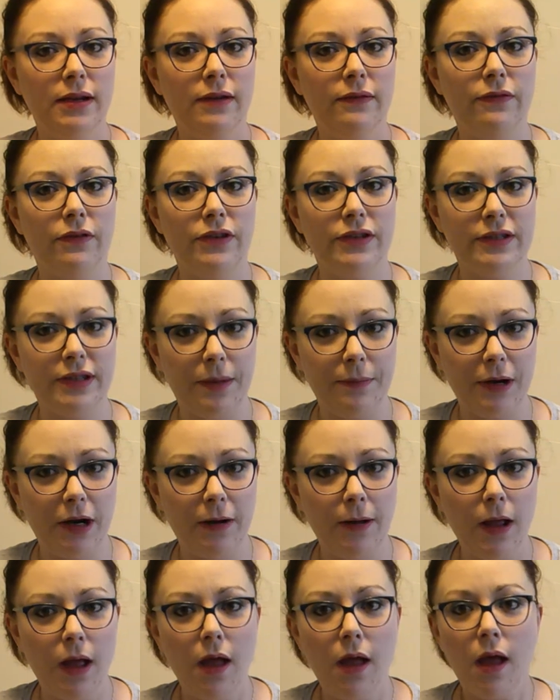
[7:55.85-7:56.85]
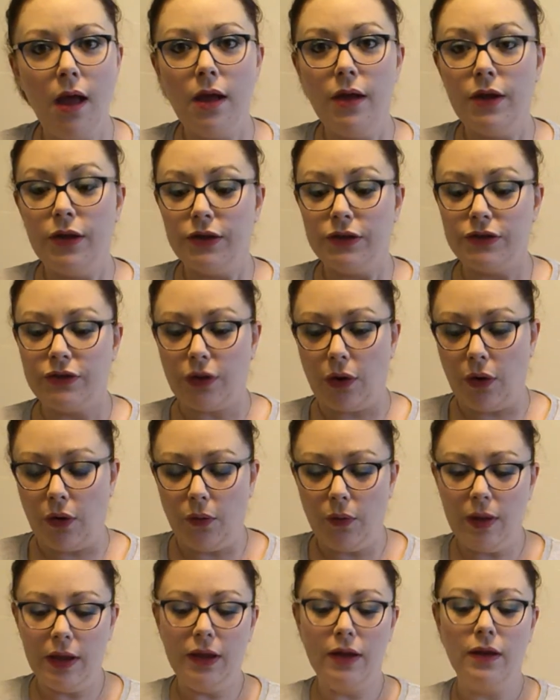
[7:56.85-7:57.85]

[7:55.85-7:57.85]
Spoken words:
for the summer. So